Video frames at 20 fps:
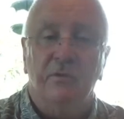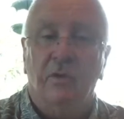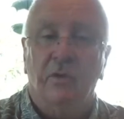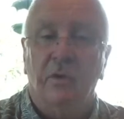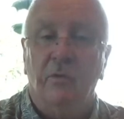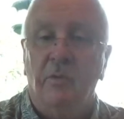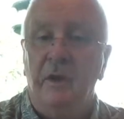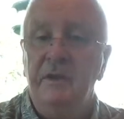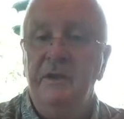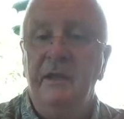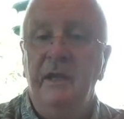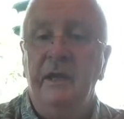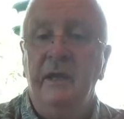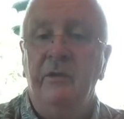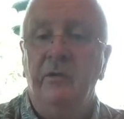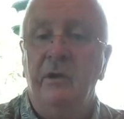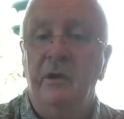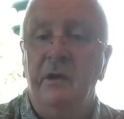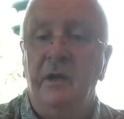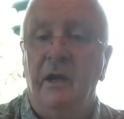or one thing
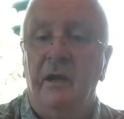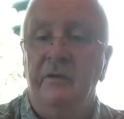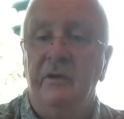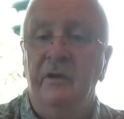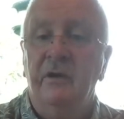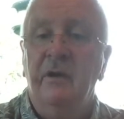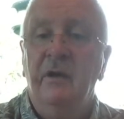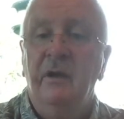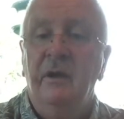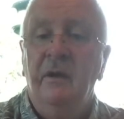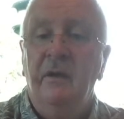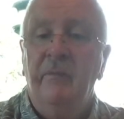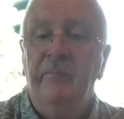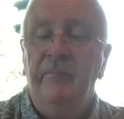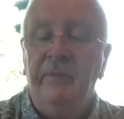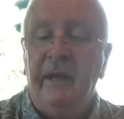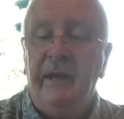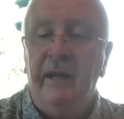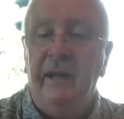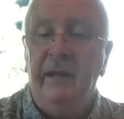or another
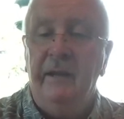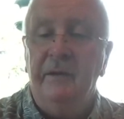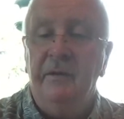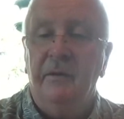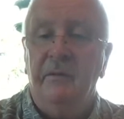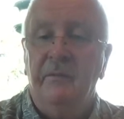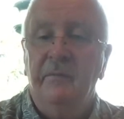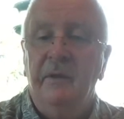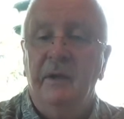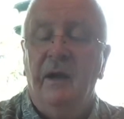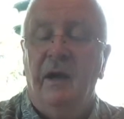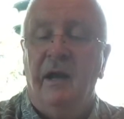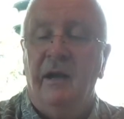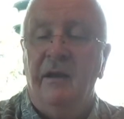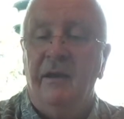and a